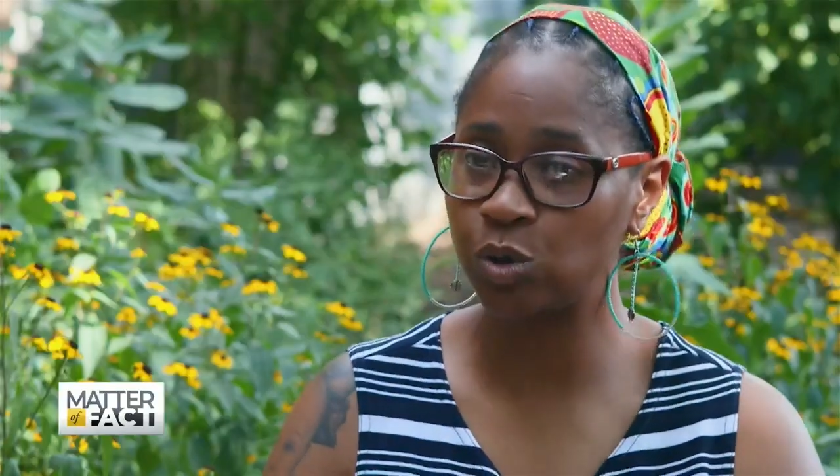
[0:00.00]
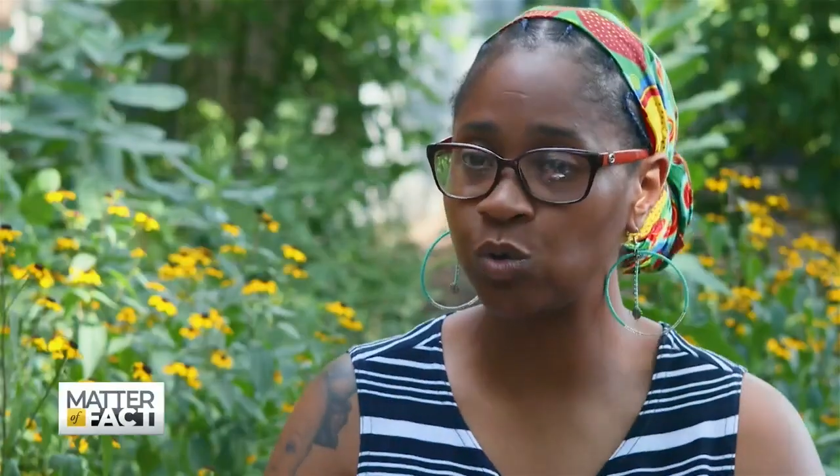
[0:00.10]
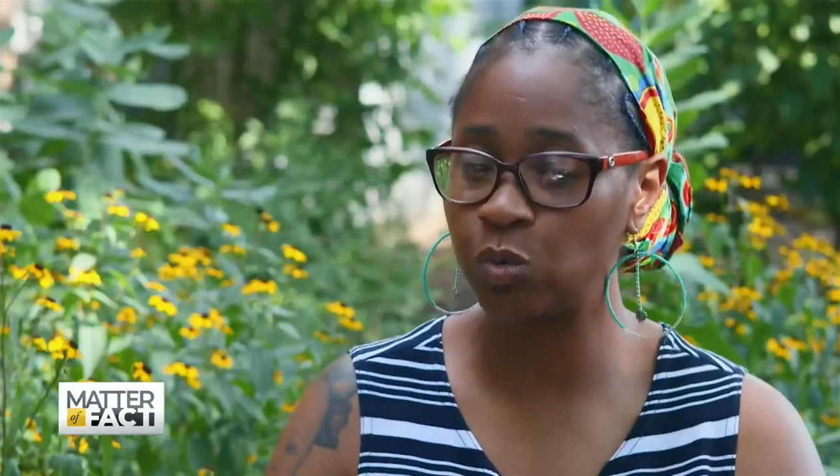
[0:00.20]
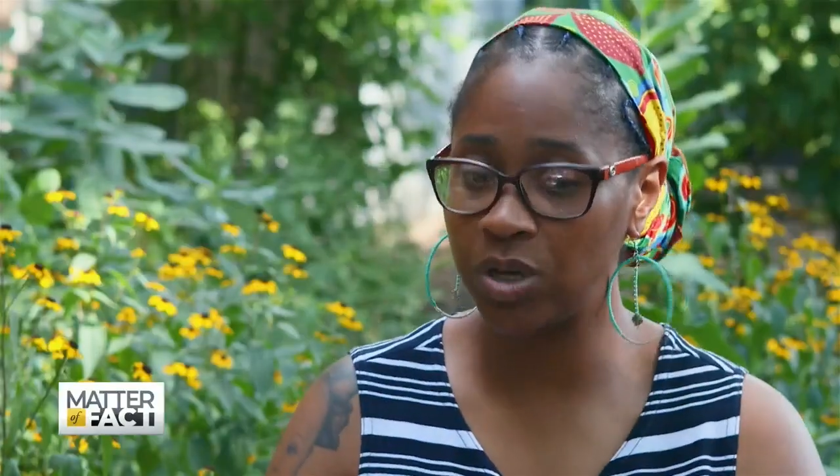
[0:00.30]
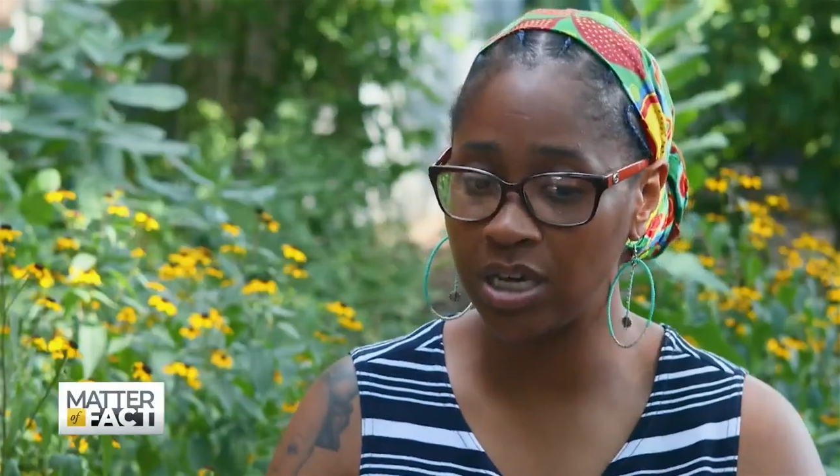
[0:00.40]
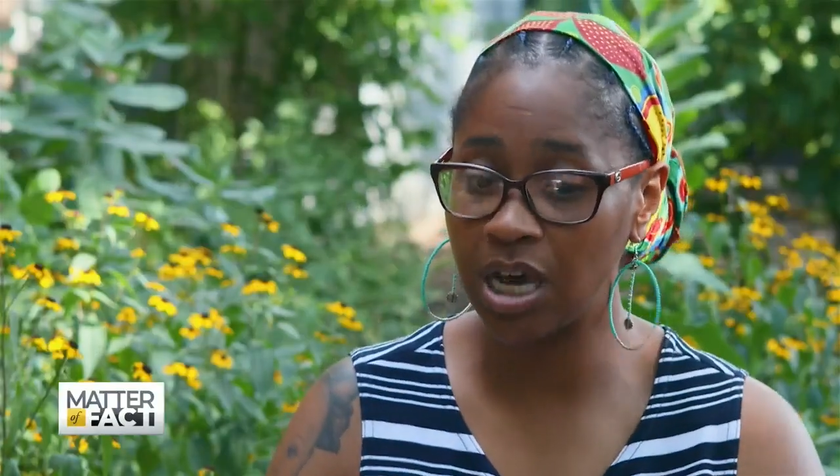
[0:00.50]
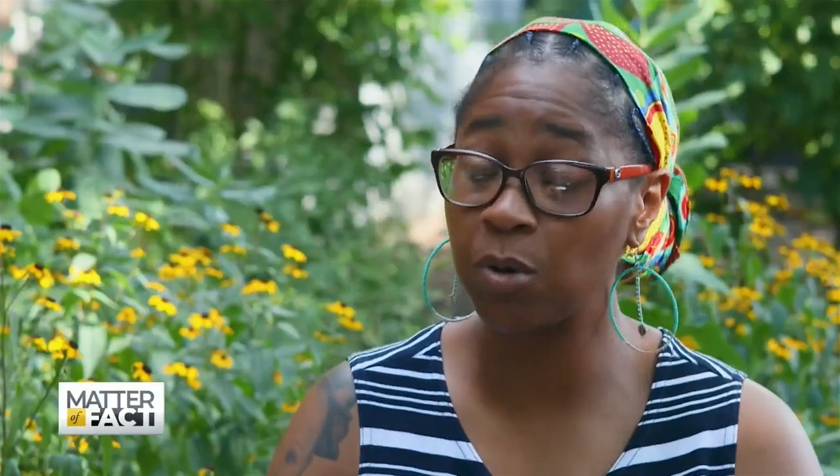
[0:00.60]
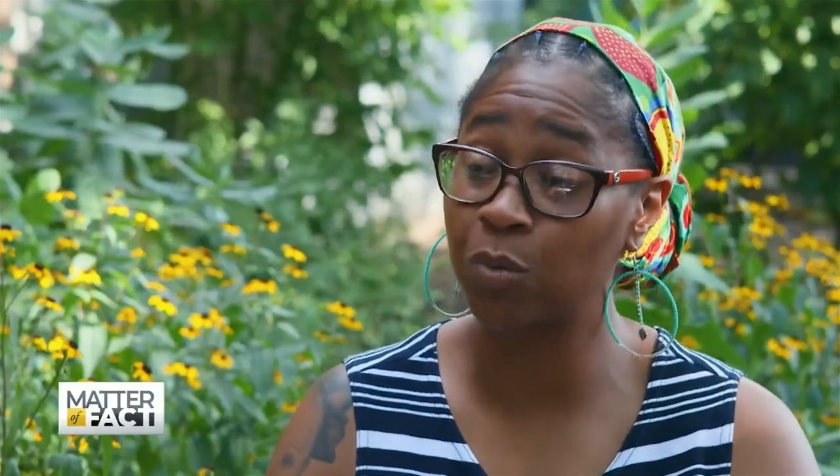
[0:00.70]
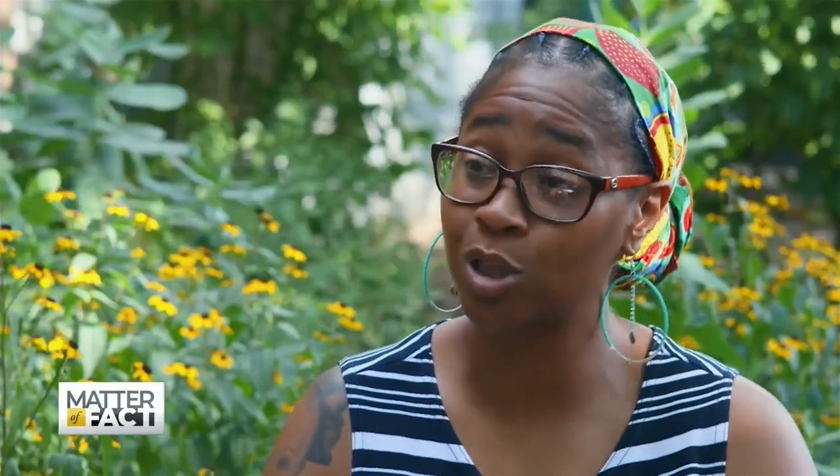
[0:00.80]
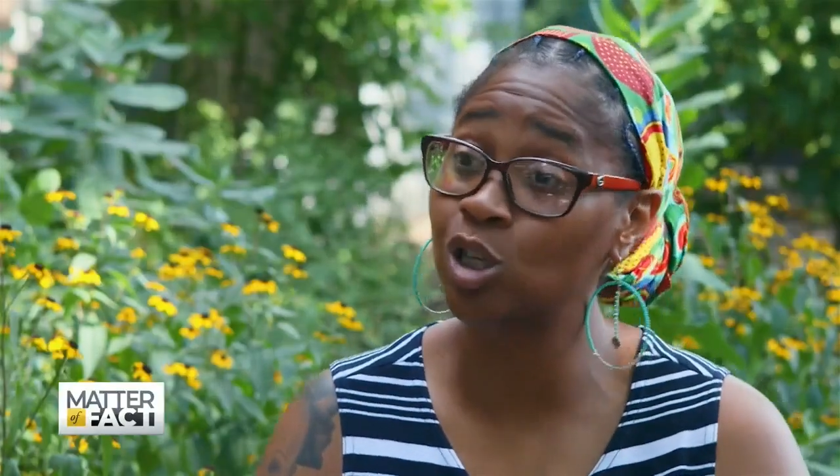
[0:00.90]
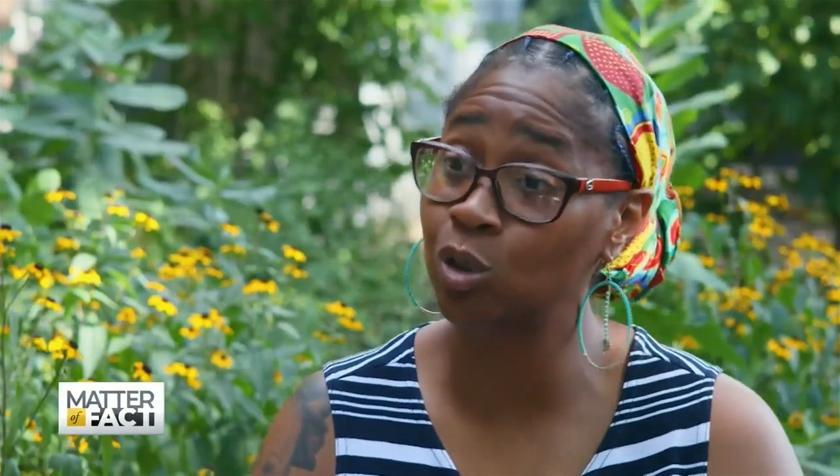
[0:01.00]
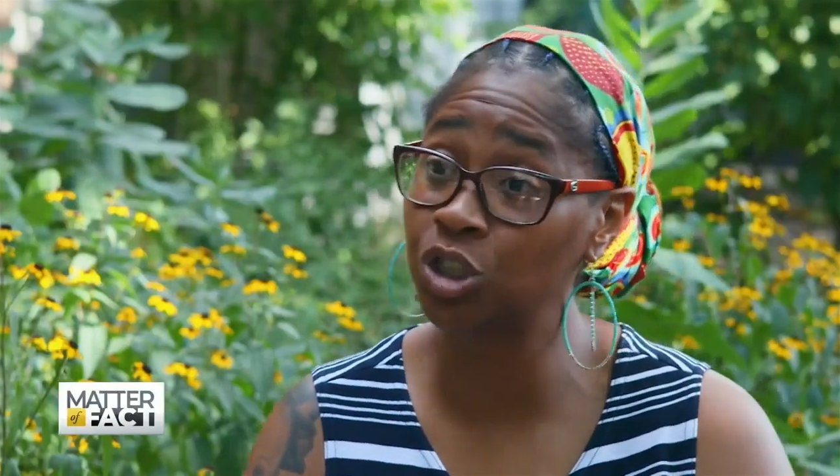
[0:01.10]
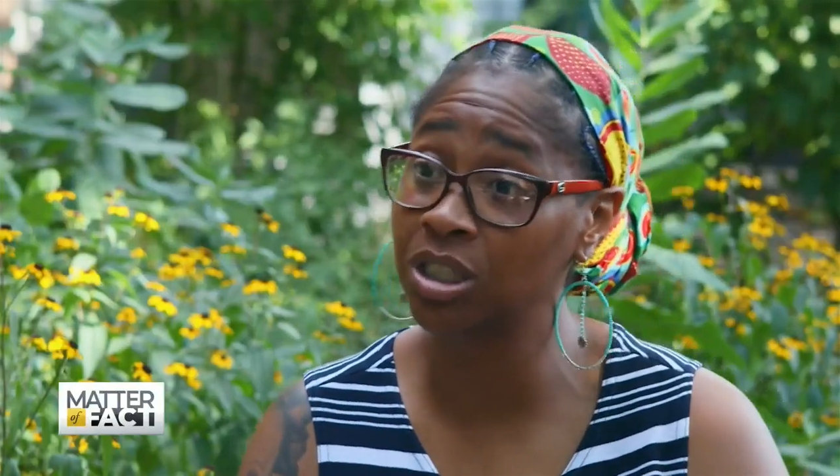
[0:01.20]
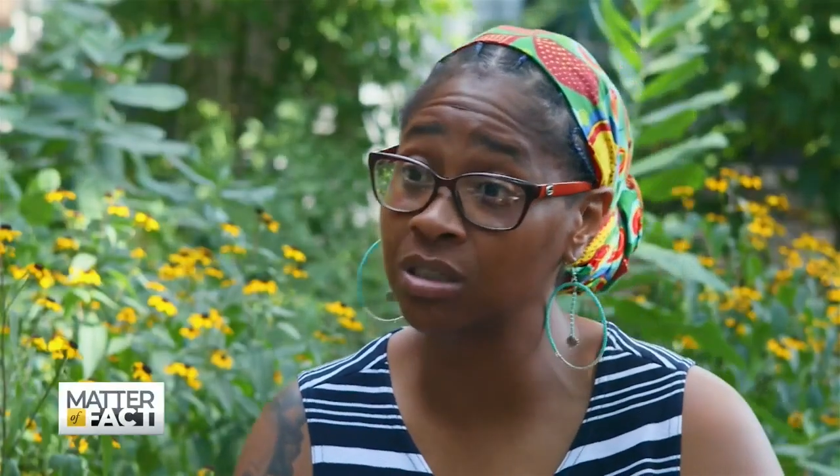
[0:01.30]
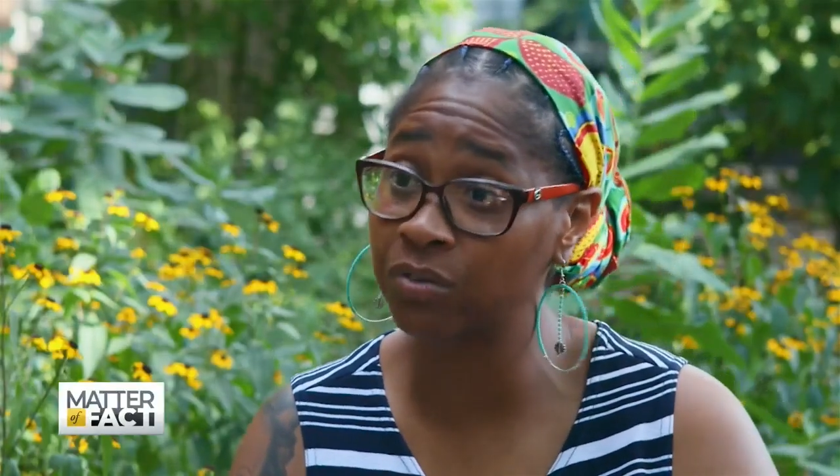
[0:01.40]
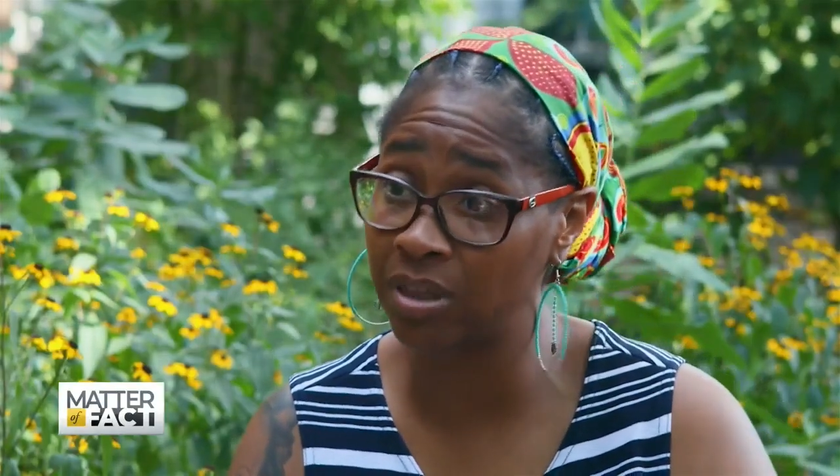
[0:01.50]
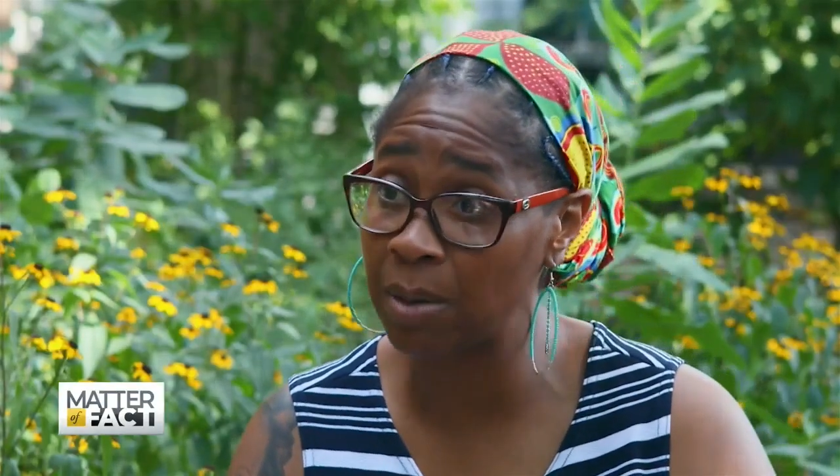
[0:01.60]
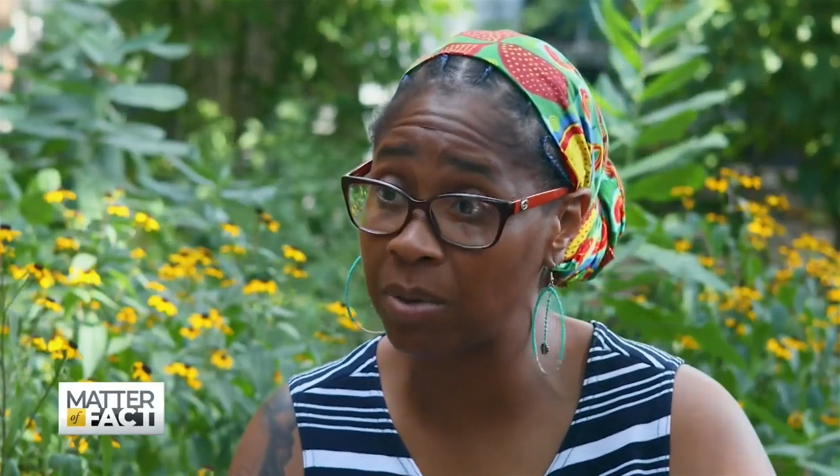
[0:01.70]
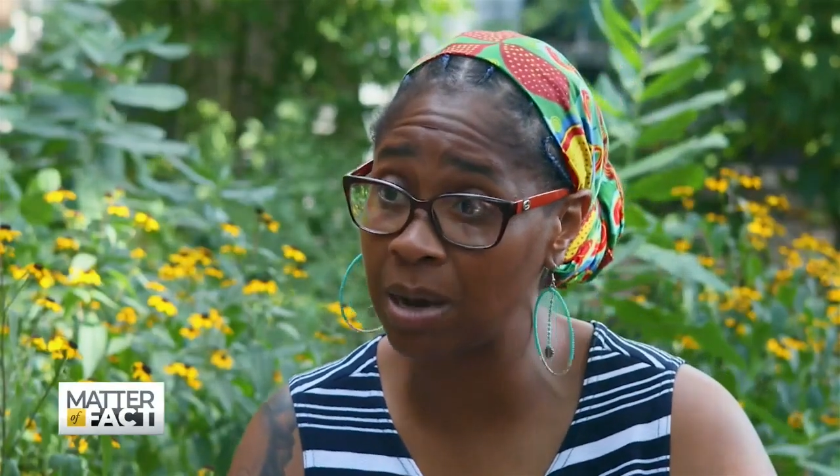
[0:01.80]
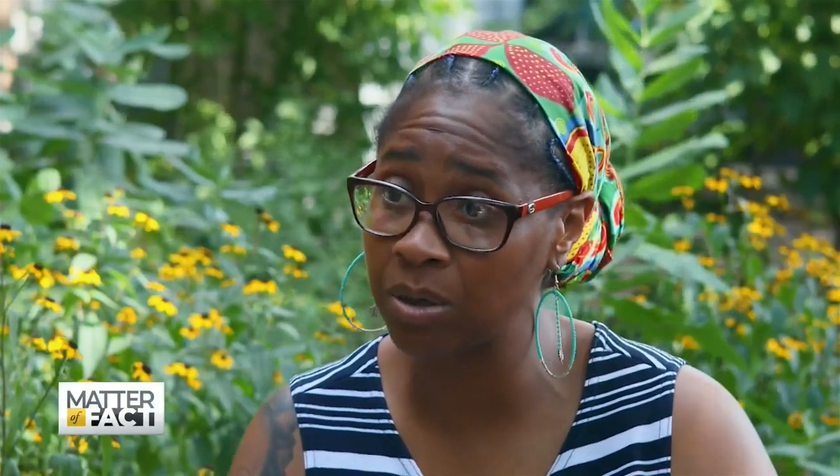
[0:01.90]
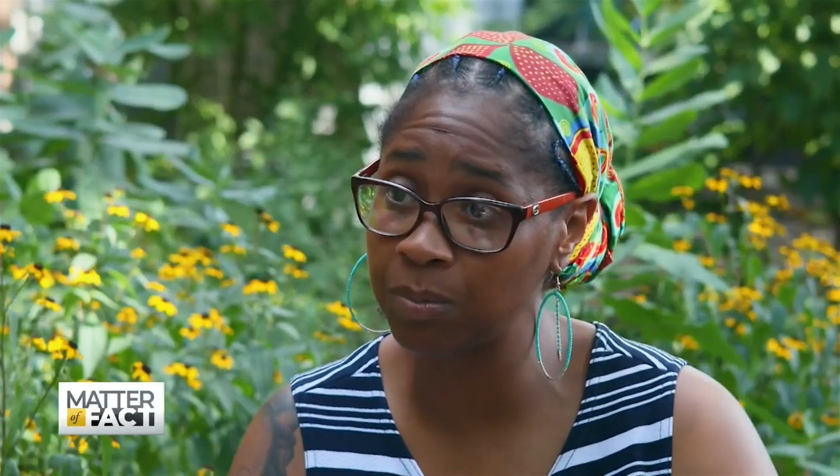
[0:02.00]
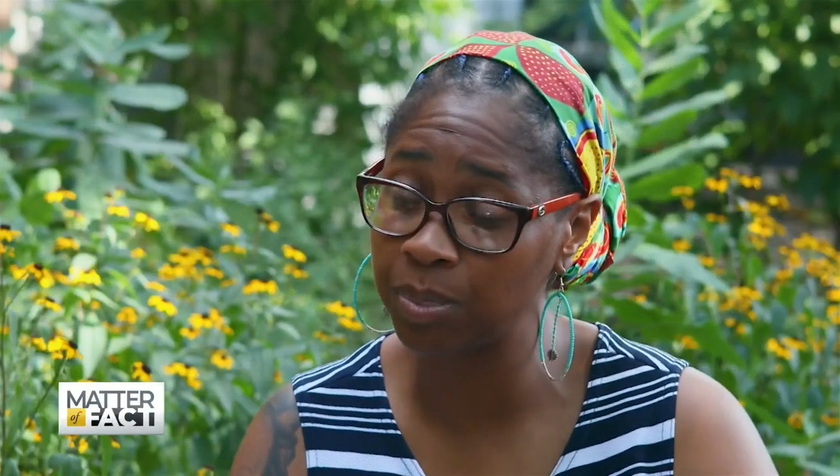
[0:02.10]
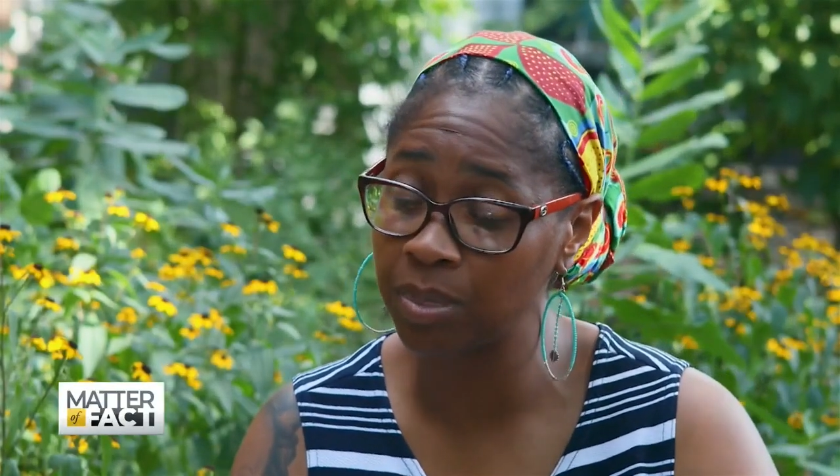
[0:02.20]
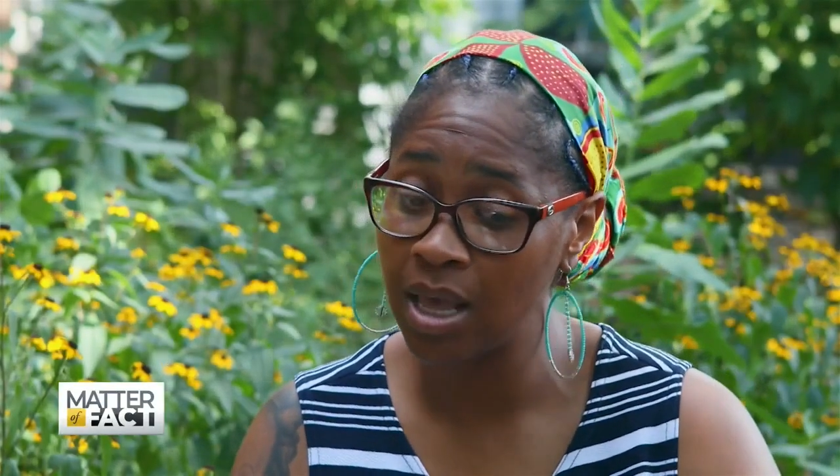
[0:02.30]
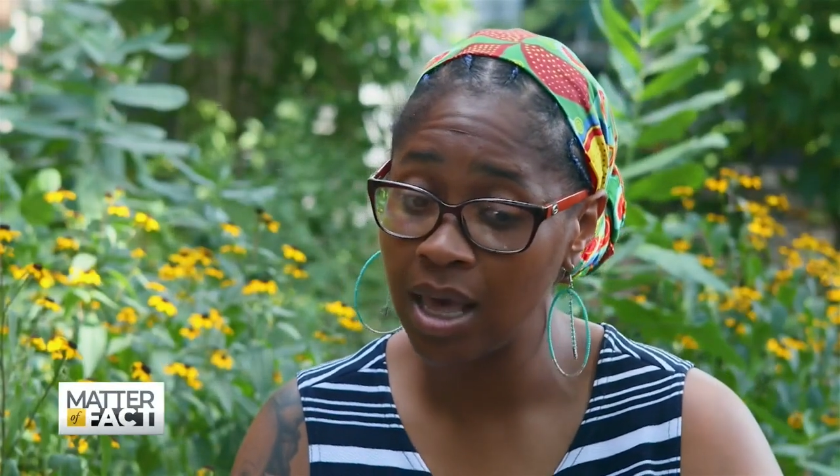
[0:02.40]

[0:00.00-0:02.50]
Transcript: do we come up with a solution for that problem